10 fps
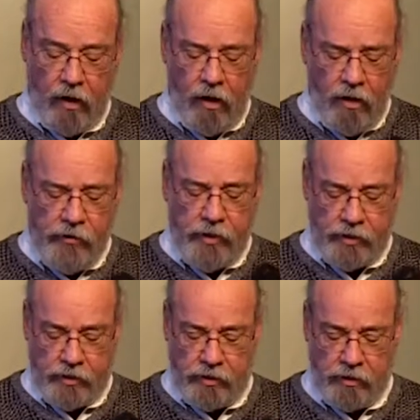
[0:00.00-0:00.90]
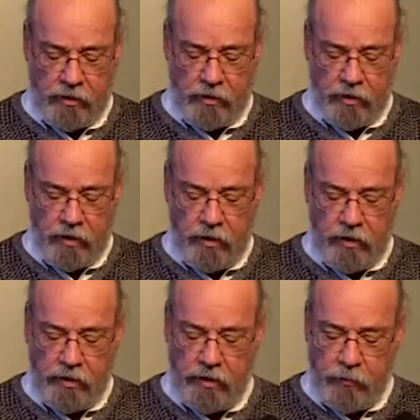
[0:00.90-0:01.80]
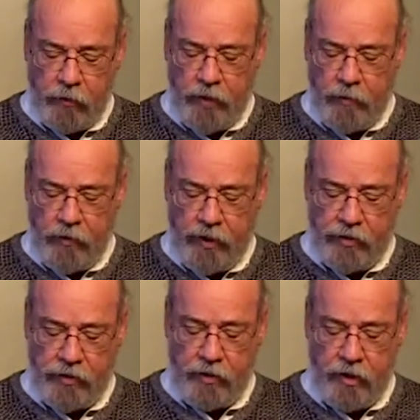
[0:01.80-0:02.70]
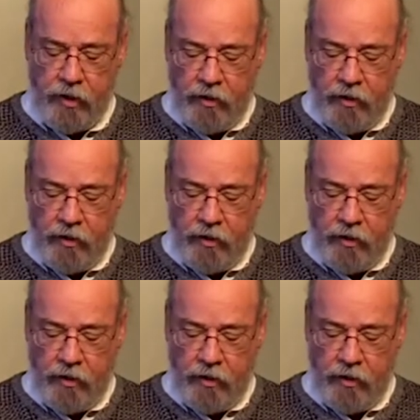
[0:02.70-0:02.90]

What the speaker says: All this is in preparation